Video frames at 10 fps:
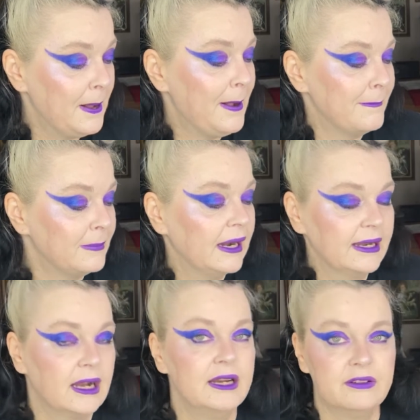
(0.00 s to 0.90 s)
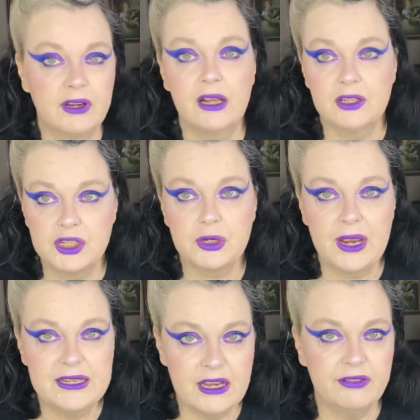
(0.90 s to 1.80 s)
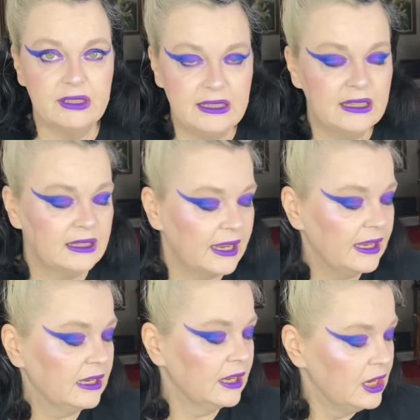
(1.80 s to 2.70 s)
my kind of color story. I definitely like